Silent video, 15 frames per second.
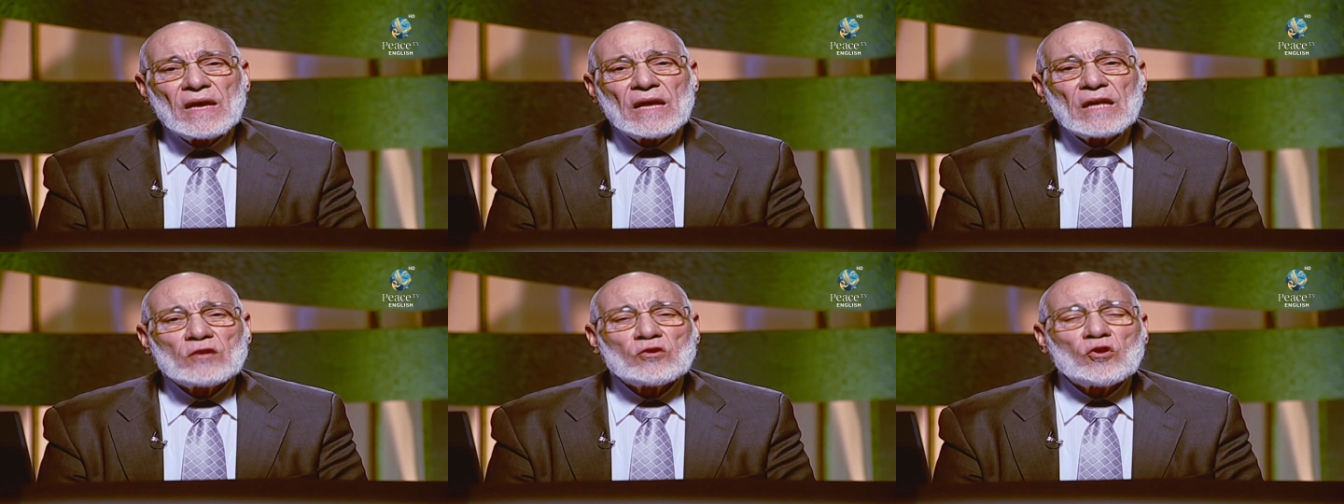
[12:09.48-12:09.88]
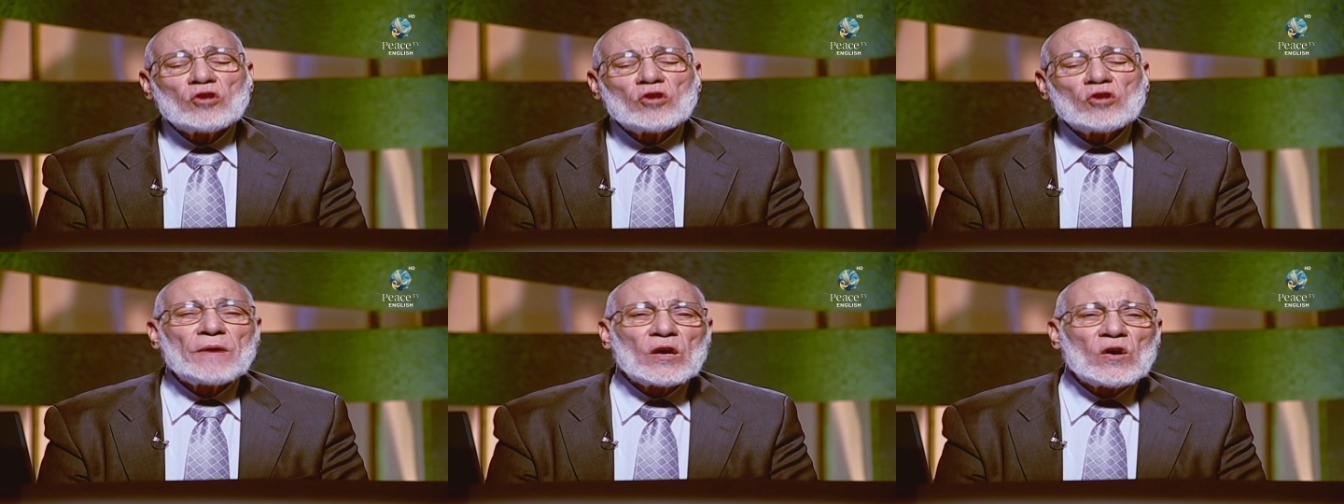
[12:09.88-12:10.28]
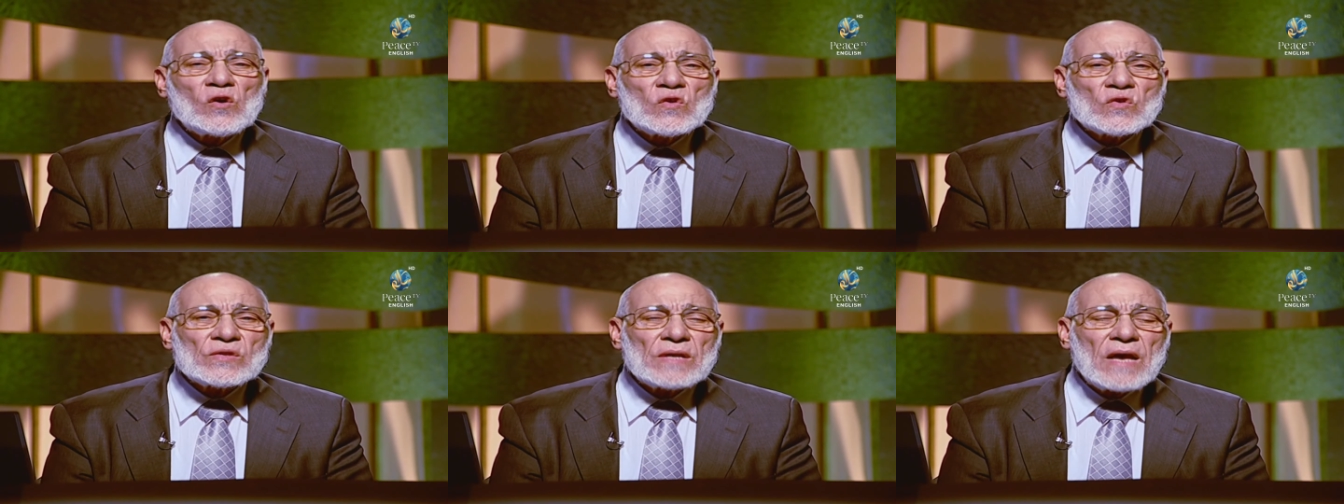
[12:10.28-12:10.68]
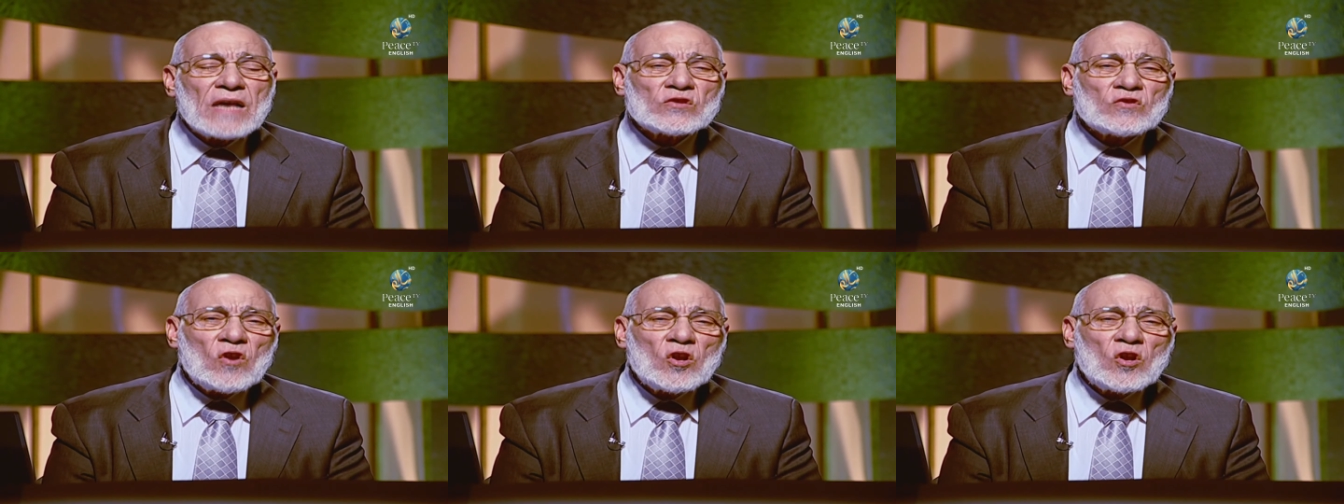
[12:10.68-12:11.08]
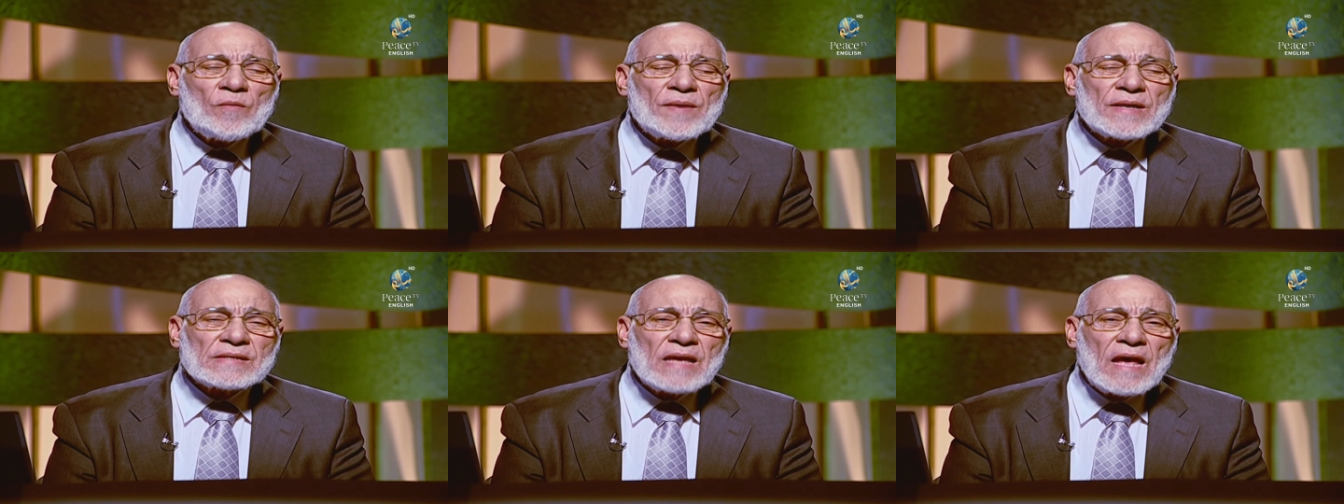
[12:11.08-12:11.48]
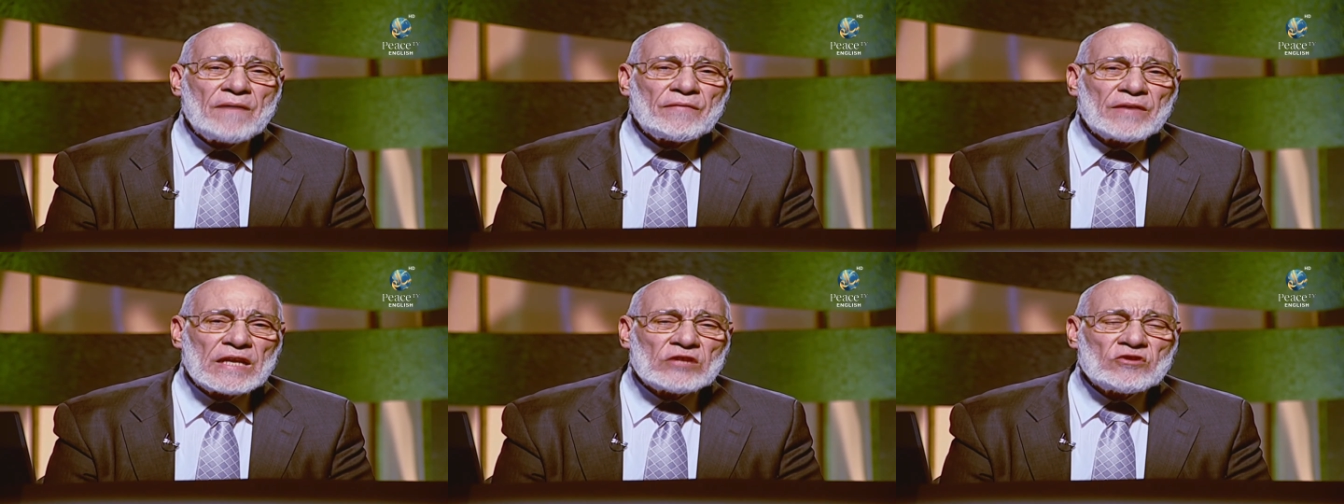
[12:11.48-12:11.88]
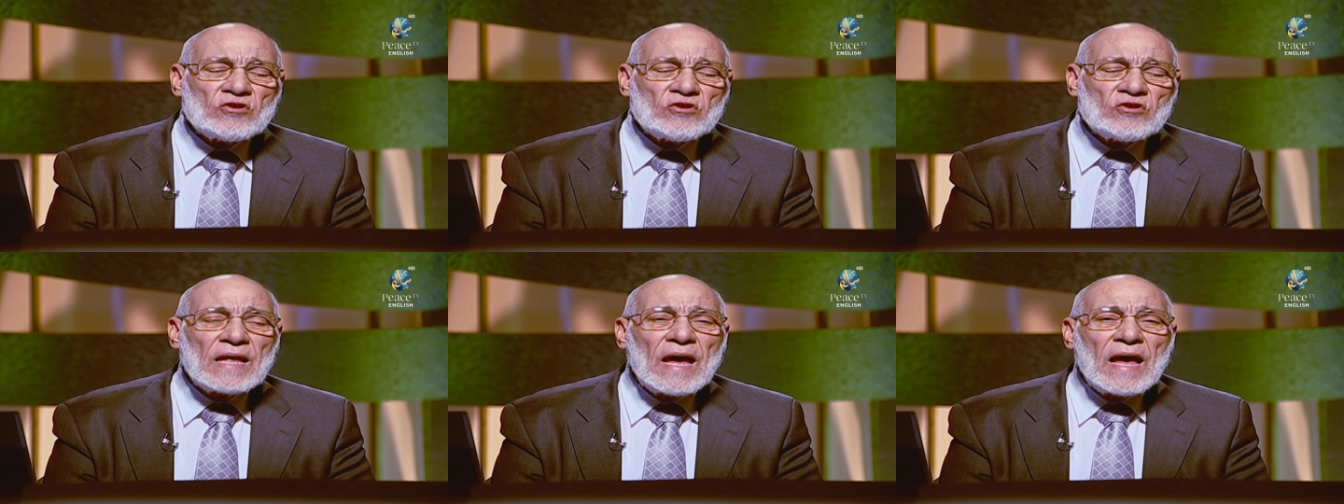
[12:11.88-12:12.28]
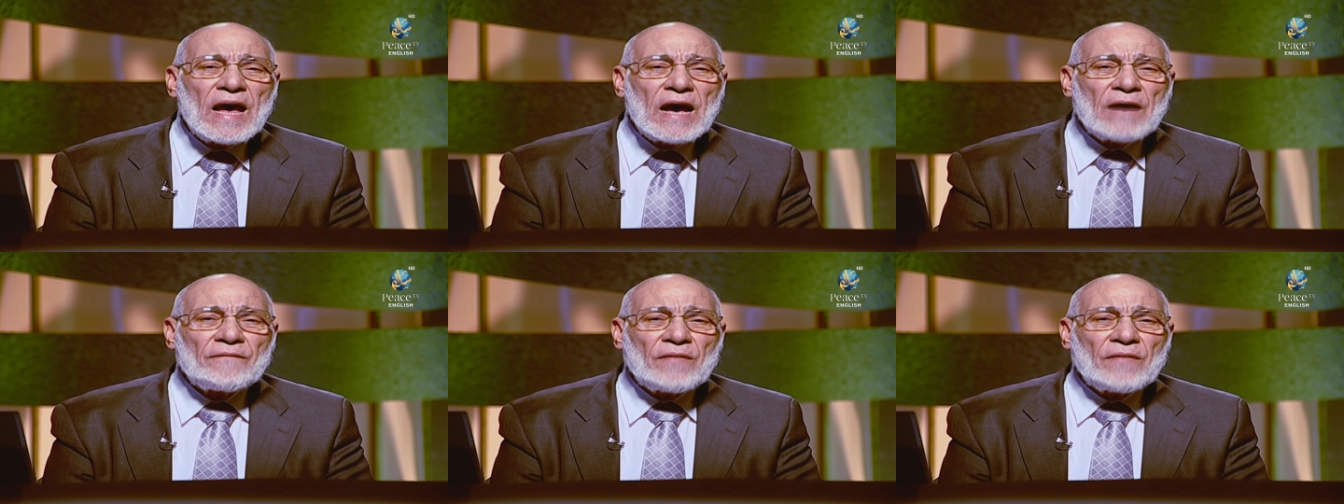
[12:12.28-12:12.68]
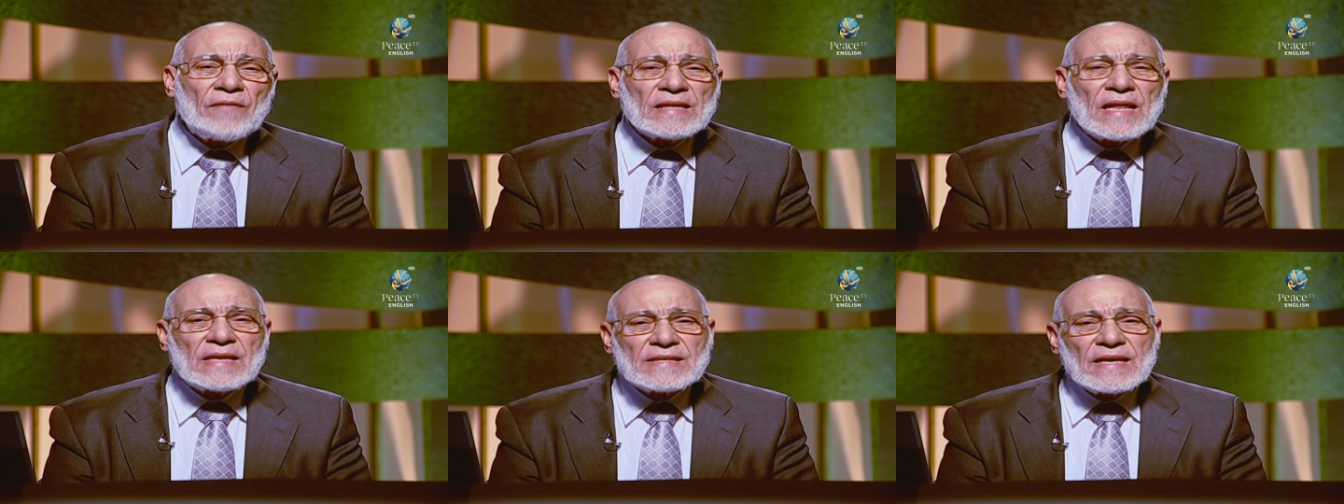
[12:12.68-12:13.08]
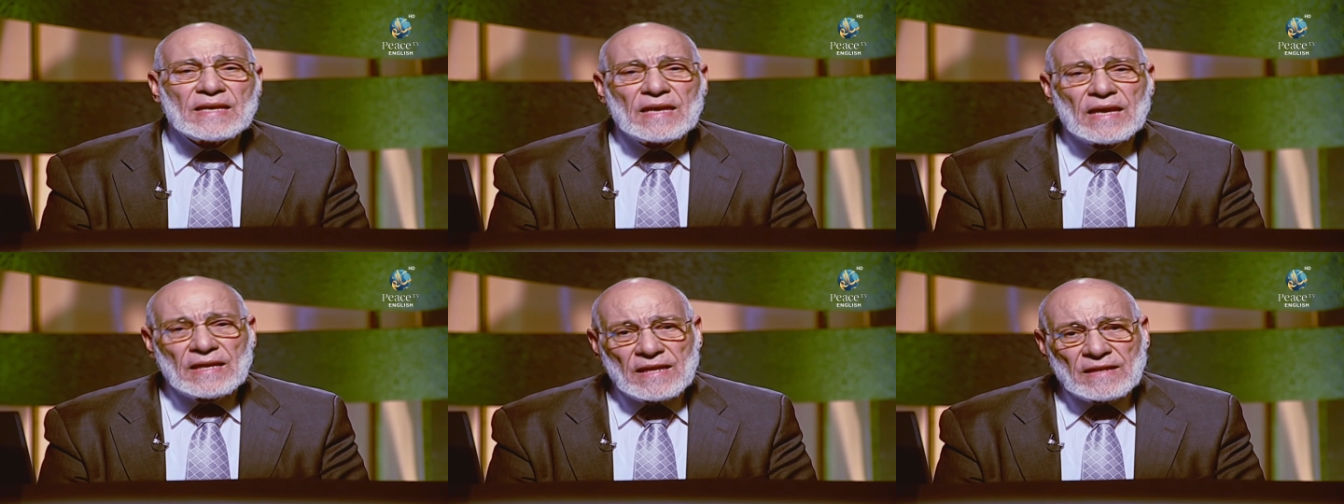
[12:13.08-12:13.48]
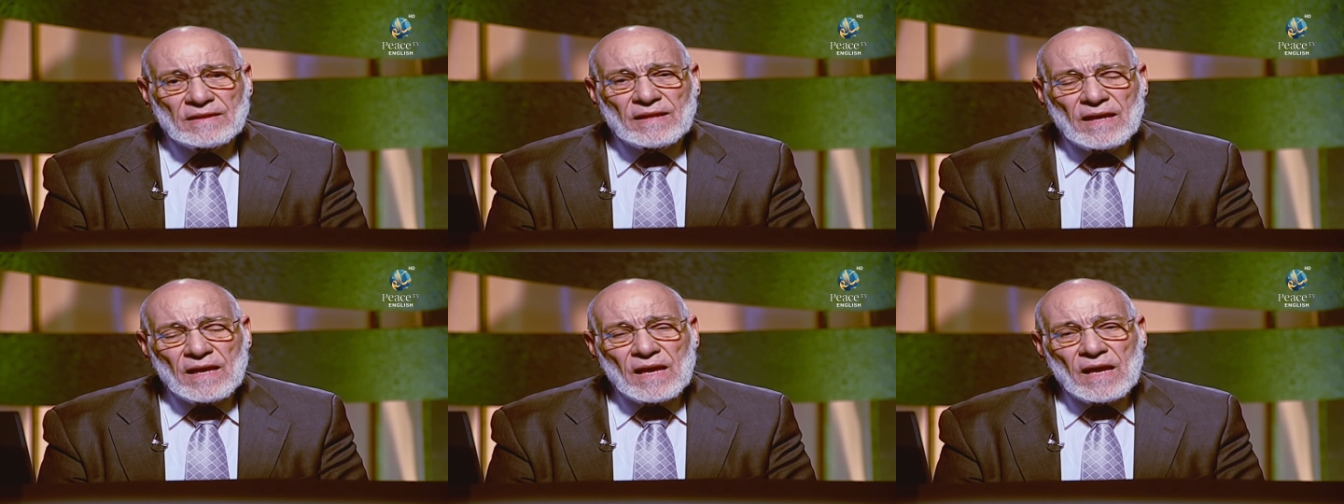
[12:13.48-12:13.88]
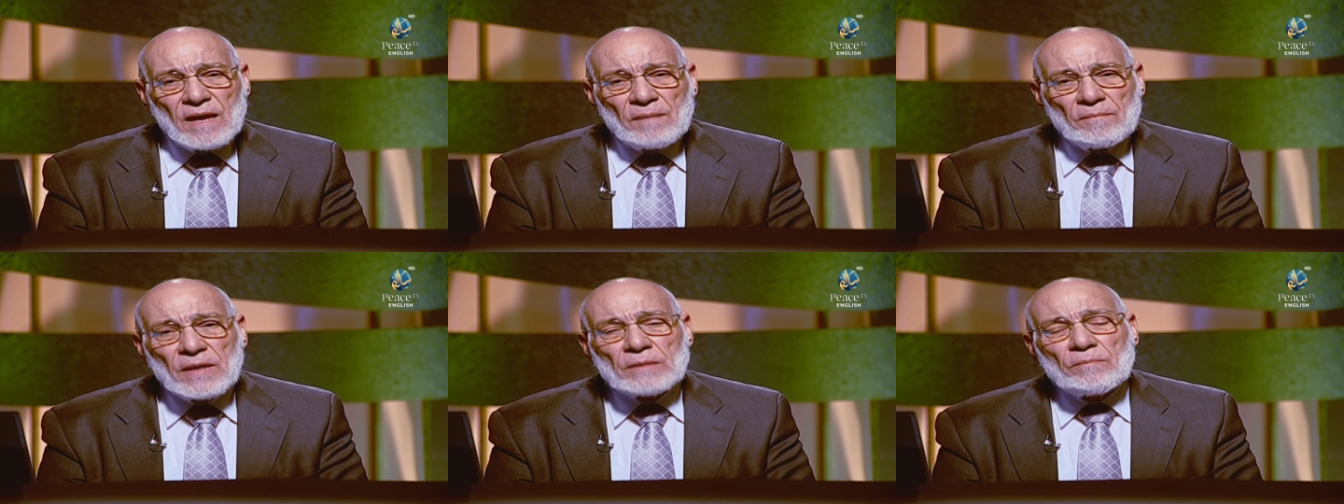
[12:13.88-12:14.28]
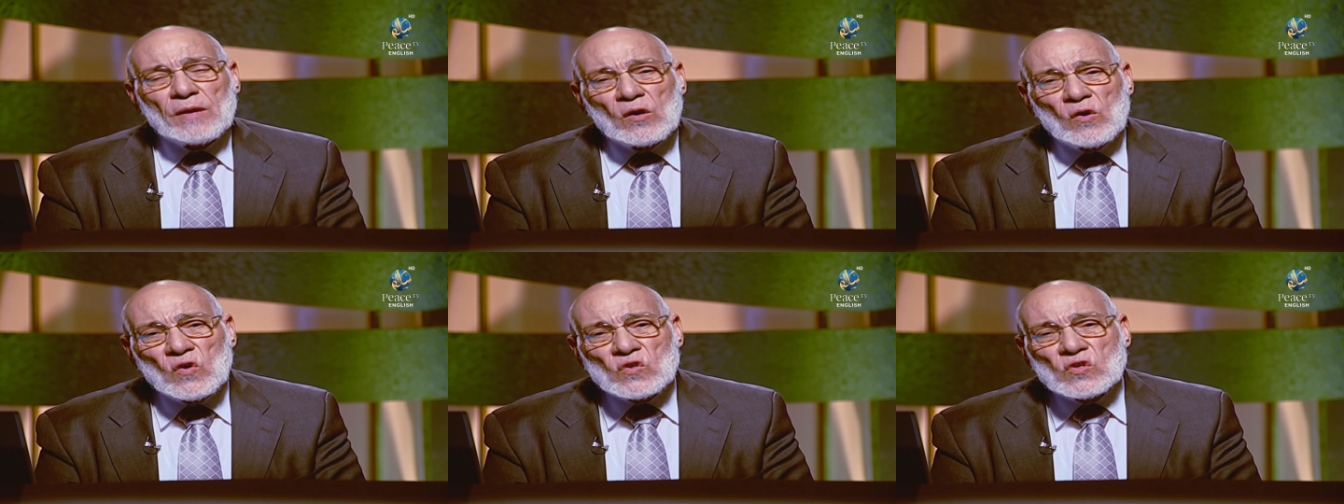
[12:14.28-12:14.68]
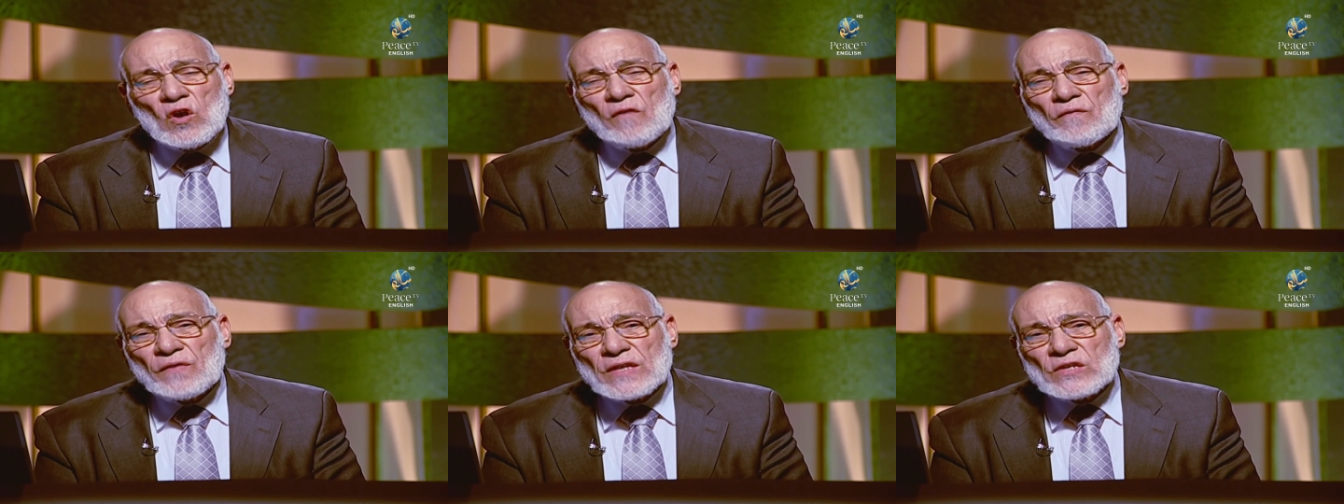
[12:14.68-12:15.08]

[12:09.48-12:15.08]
not because astronomers have reached a final say in it, but because of this